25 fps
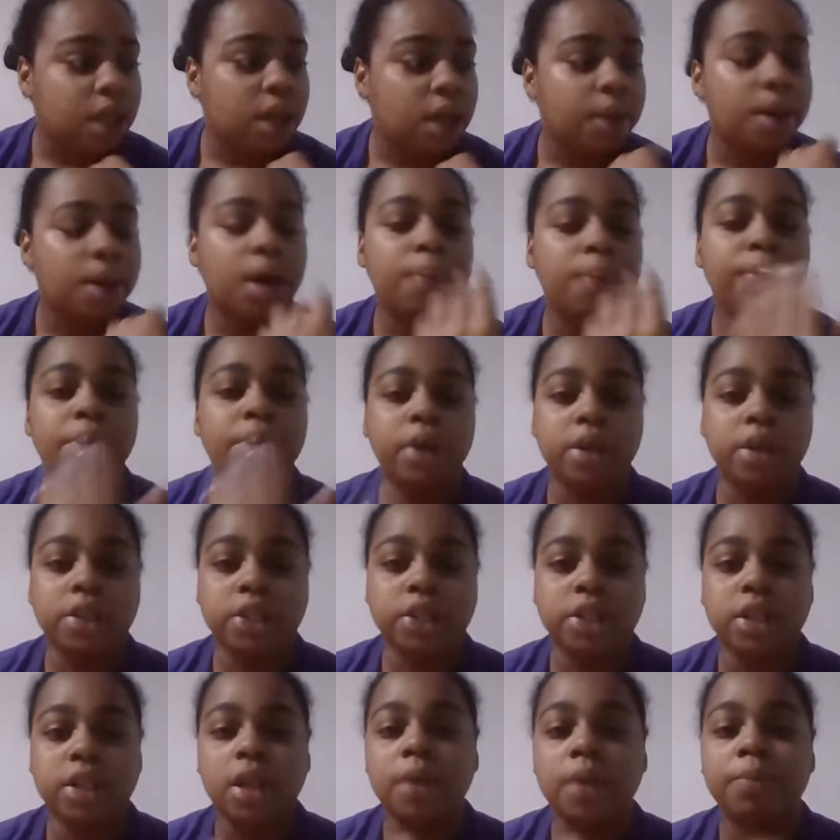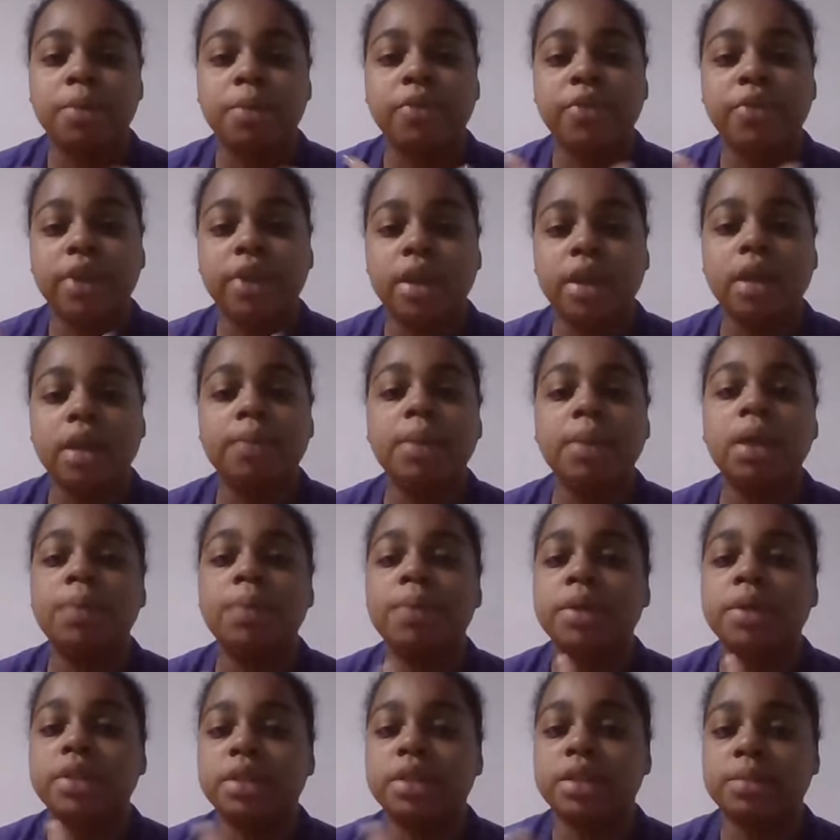a push. But for him, he
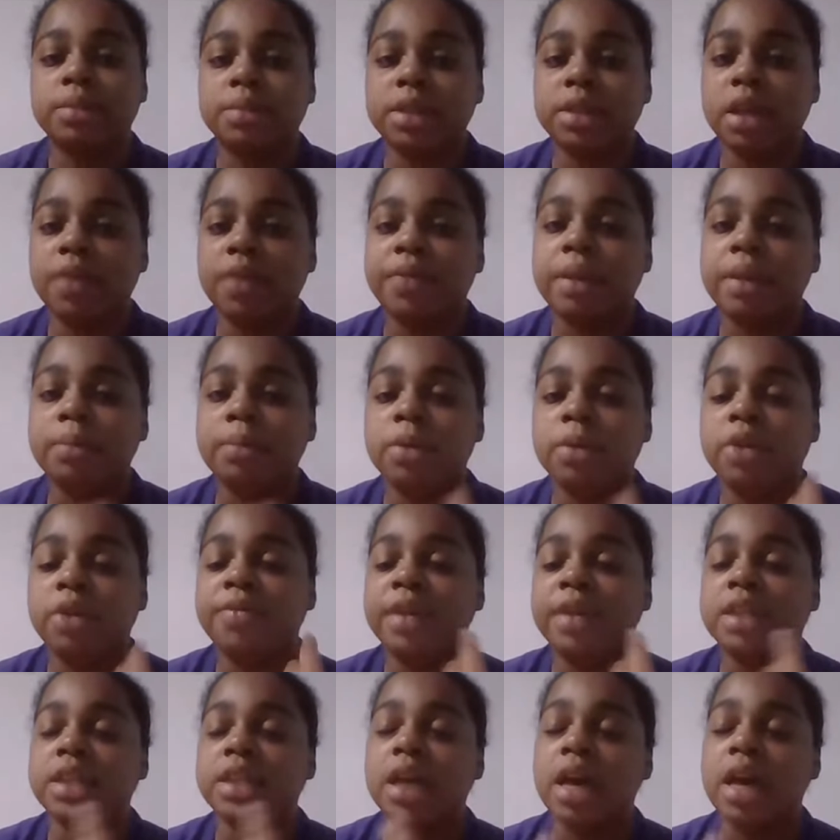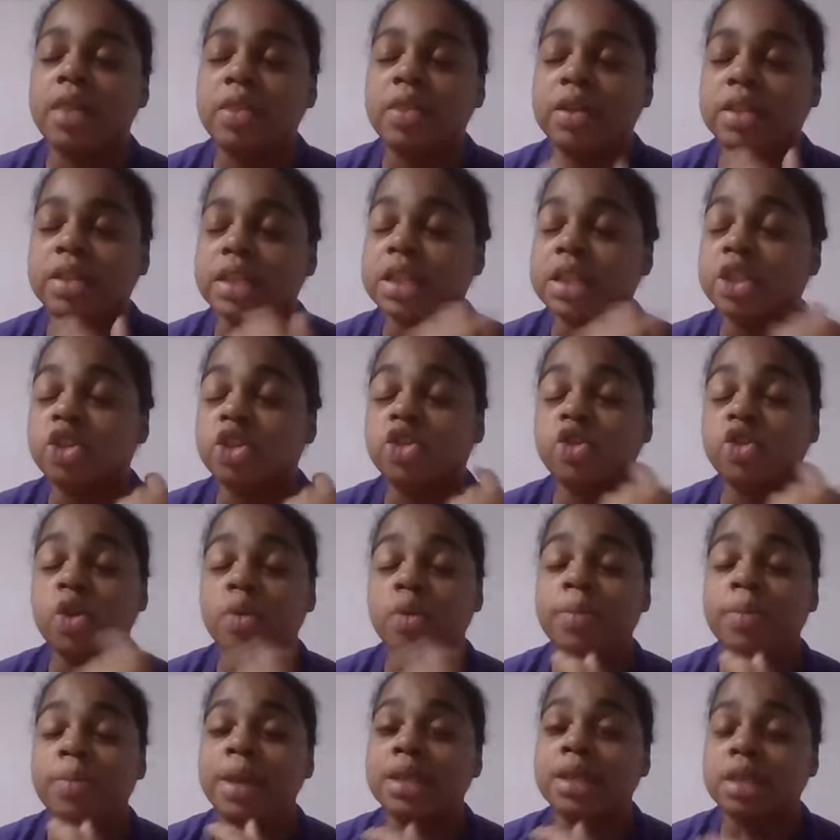pushes himself and he motivates others, and it's
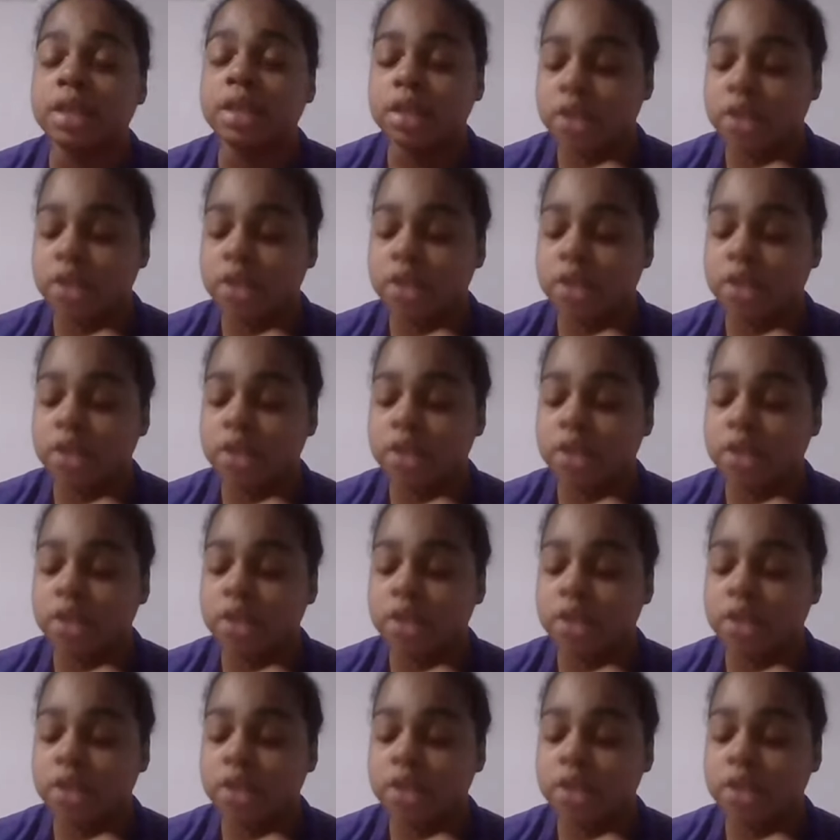so amazing.